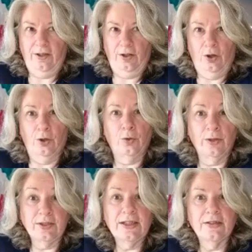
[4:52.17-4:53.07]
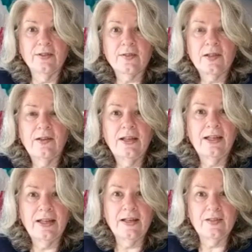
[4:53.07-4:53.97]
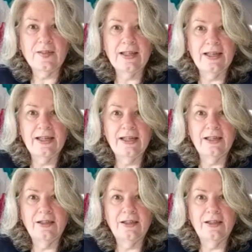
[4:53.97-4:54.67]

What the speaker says: quilt guilds as a